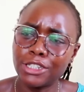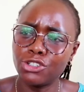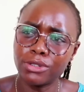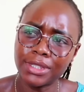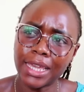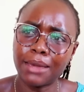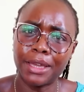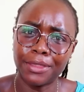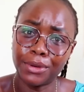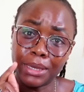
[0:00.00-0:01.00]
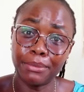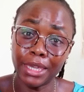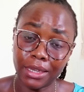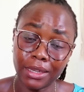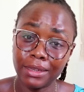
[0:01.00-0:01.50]
Did you say, by the
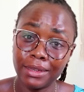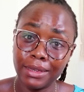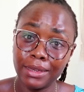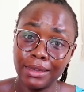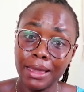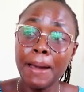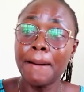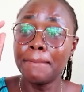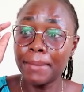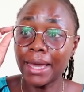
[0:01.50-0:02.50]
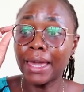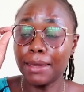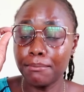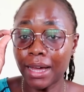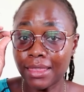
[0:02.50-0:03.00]
way,
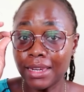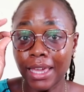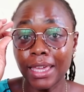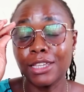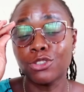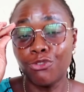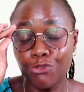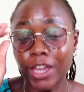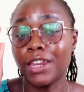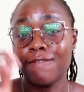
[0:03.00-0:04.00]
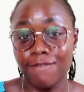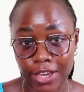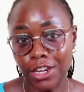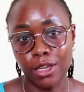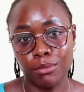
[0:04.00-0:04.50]
my birthday is very,
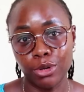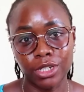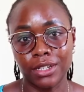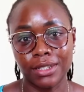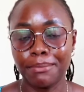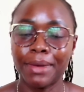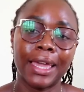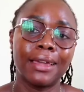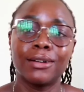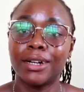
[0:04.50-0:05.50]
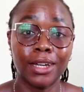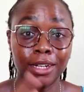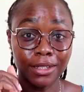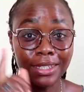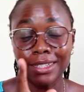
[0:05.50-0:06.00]
very important.
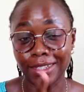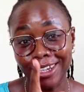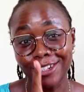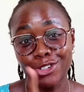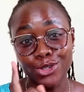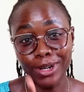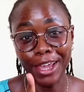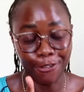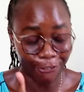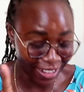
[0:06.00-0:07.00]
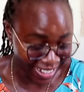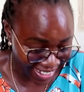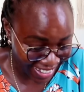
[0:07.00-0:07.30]
And this is a true life.